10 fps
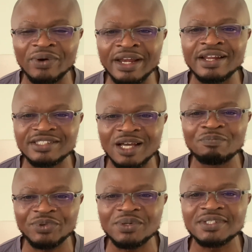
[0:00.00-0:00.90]
in the
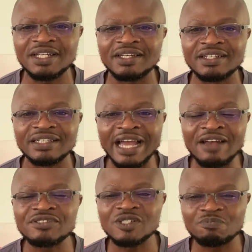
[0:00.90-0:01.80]
Champions League.
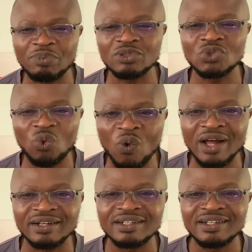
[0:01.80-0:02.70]
FC Porto
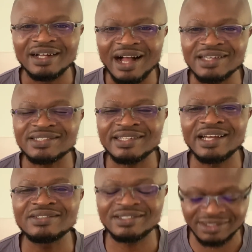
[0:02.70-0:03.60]
1,
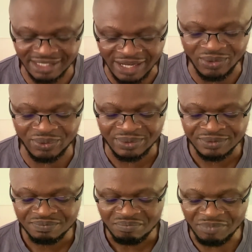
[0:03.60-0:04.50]
Arsenal 0.
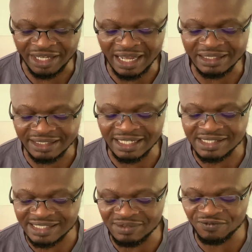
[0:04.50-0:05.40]
Mikel
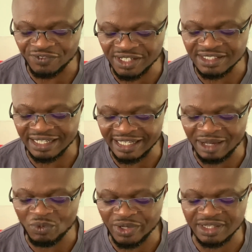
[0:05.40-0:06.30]
Arteta's team finished the
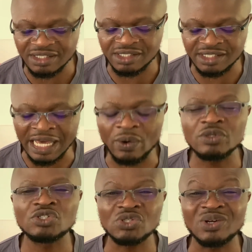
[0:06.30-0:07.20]
game with 0
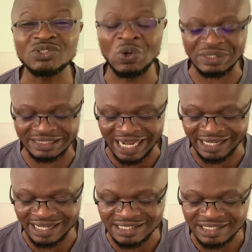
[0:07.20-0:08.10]
shot on
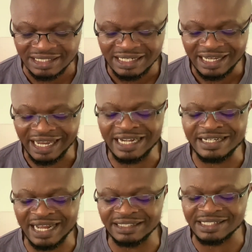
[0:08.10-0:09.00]
target
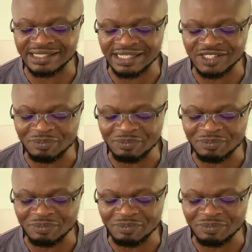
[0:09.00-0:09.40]
in 96